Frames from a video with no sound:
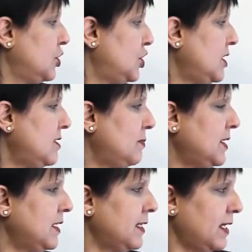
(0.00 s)
She's
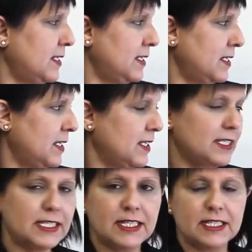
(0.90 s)
been in London
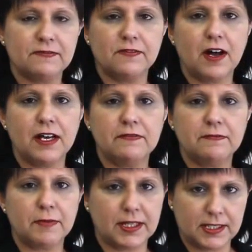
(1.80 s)
since
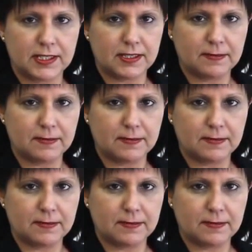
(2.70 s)
5 months.